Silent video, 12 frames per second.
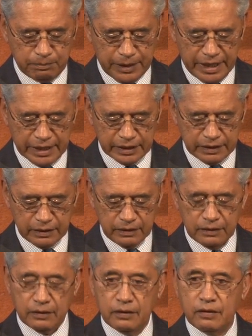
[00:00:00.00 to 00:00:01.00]
Park
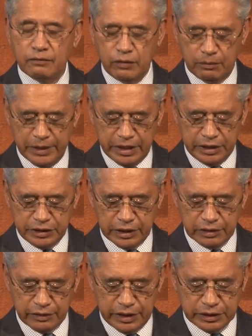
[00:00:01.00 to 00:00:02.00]
for many
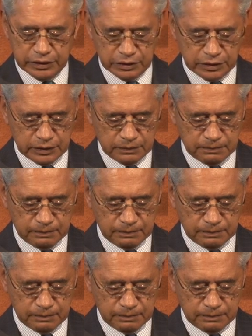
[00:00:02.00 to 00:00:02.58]
generations.